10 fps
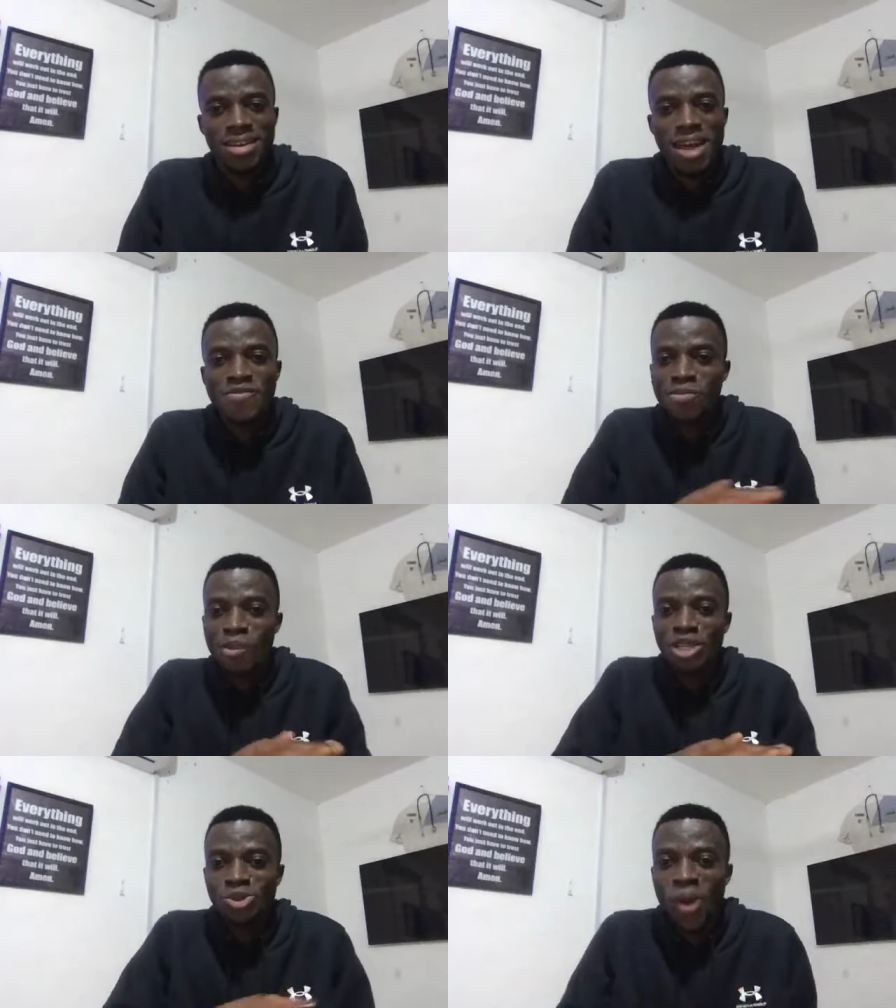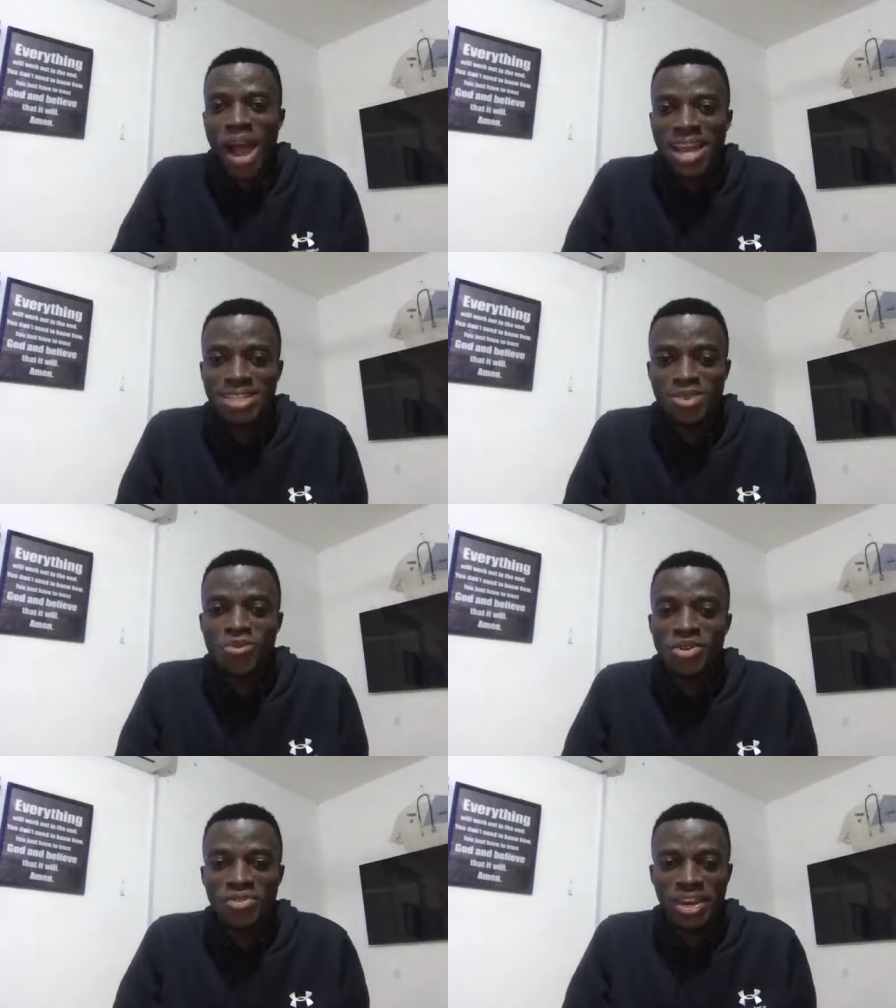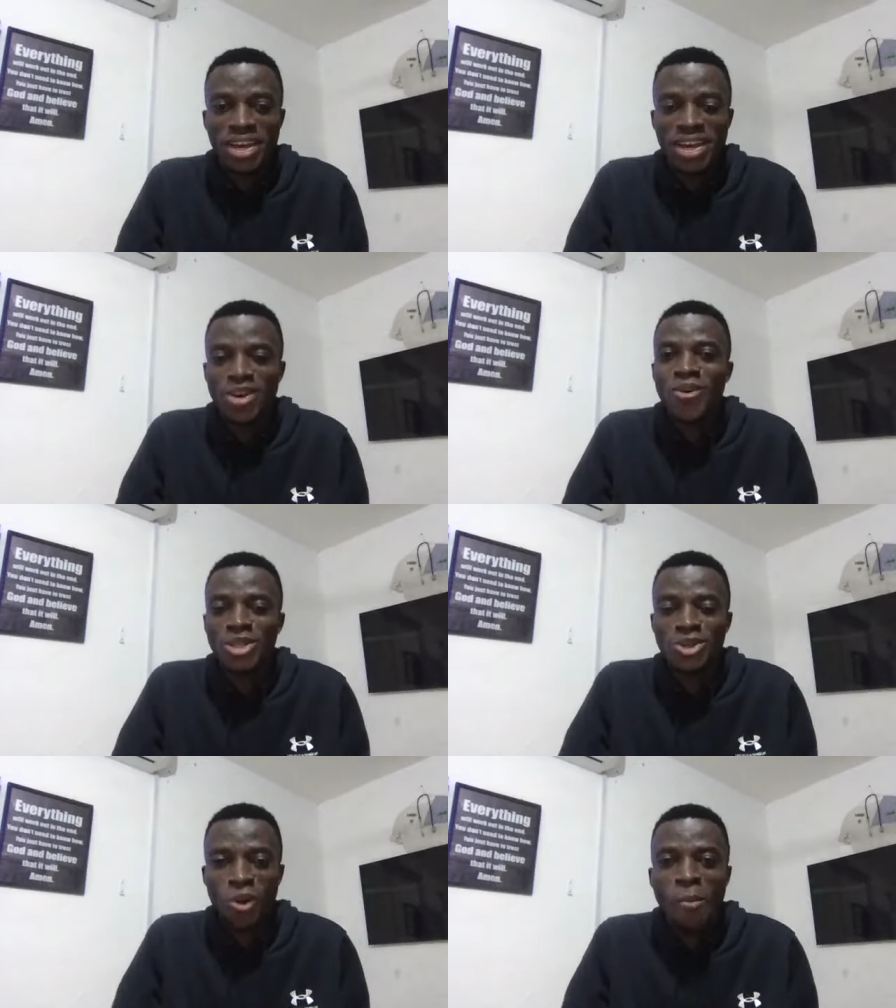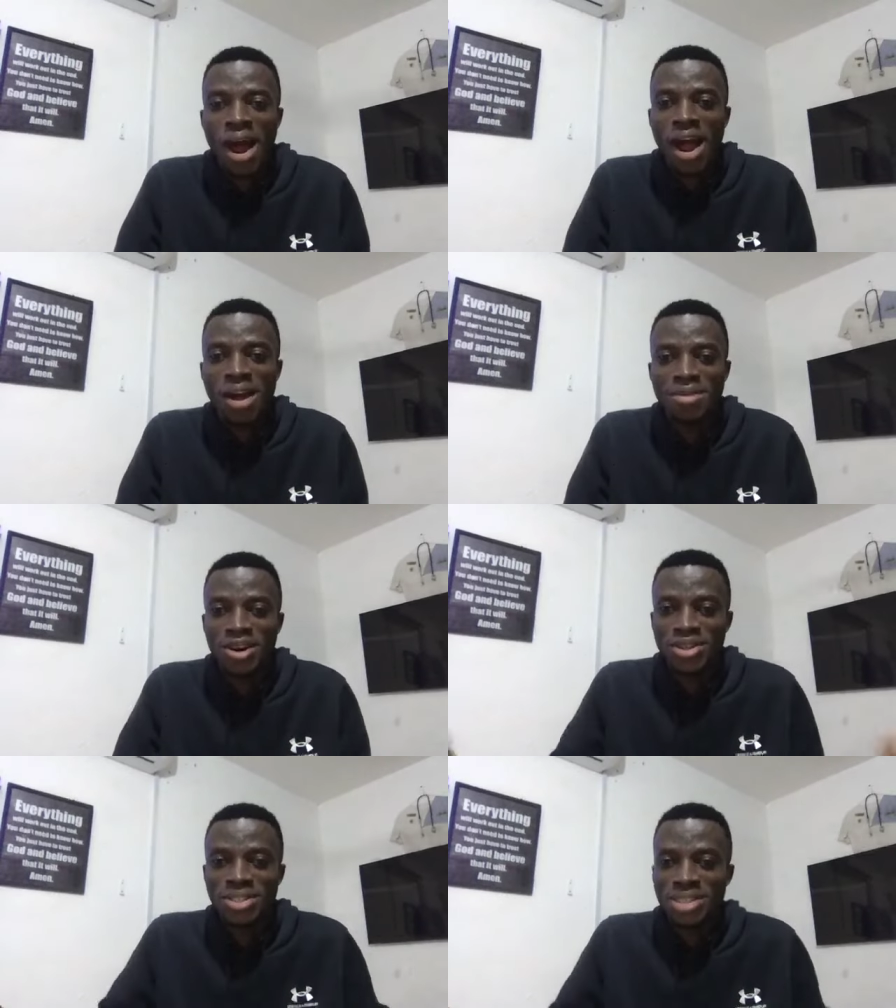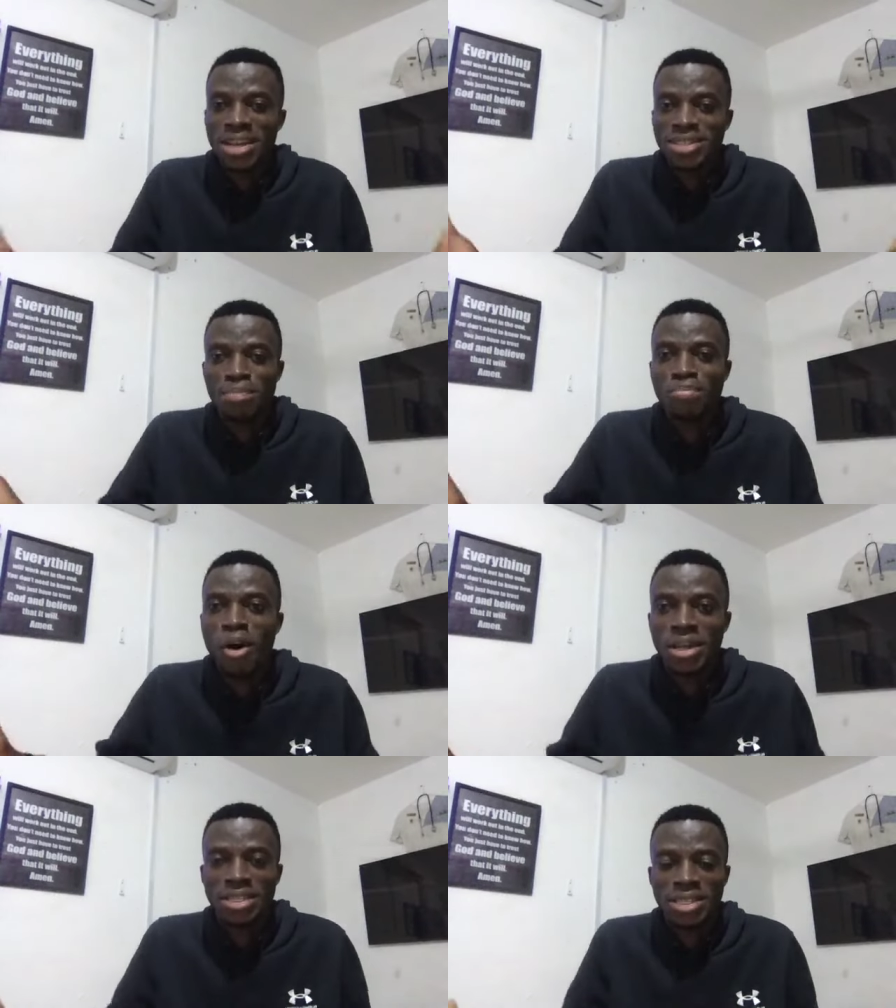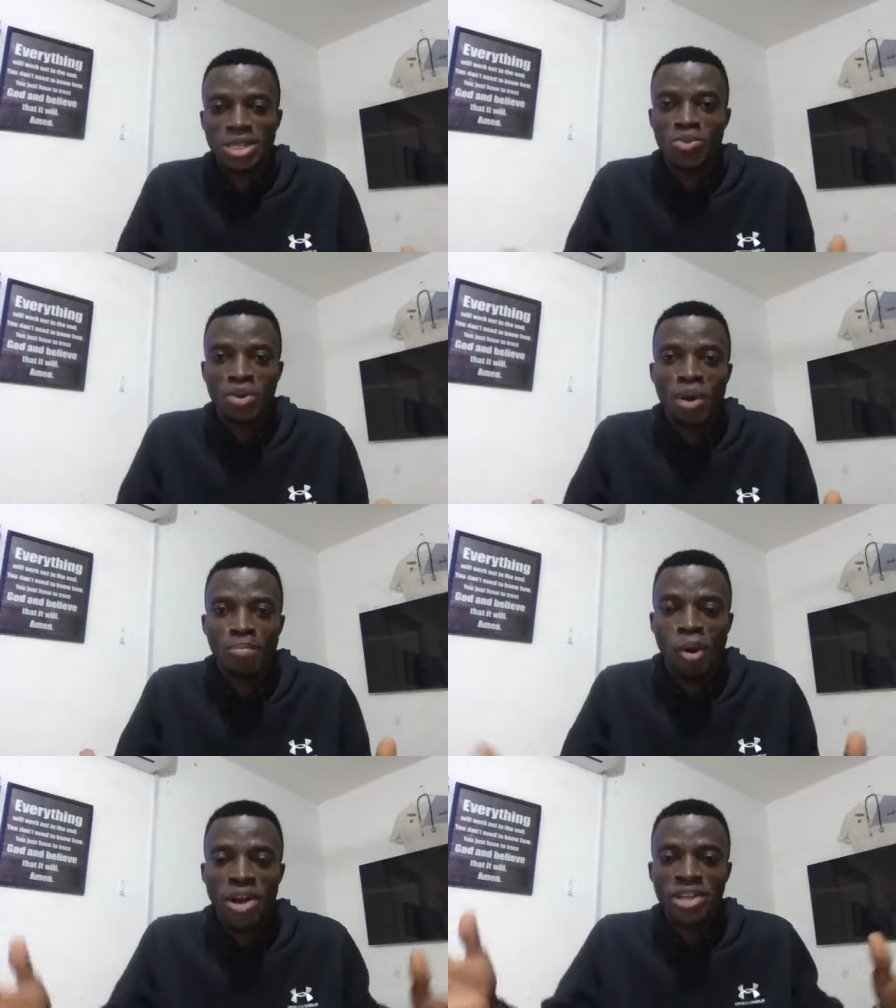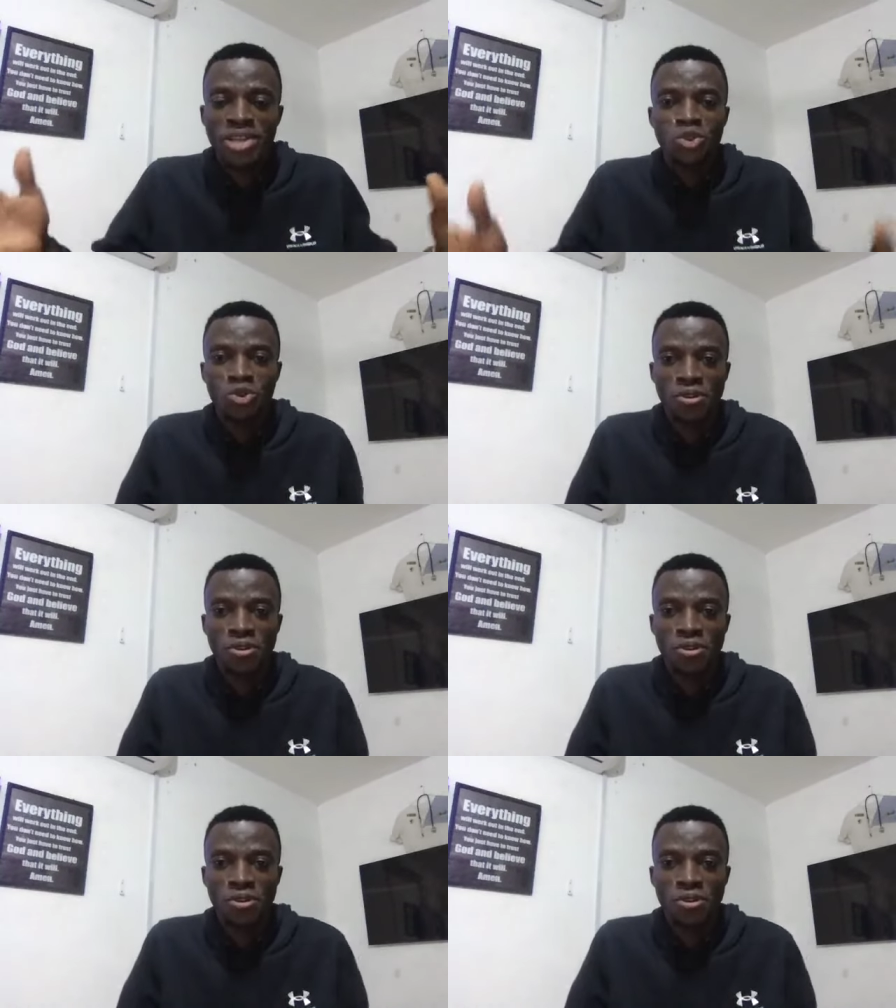everybody's quiet. We think, oh, it's normal because that is the politics we were born into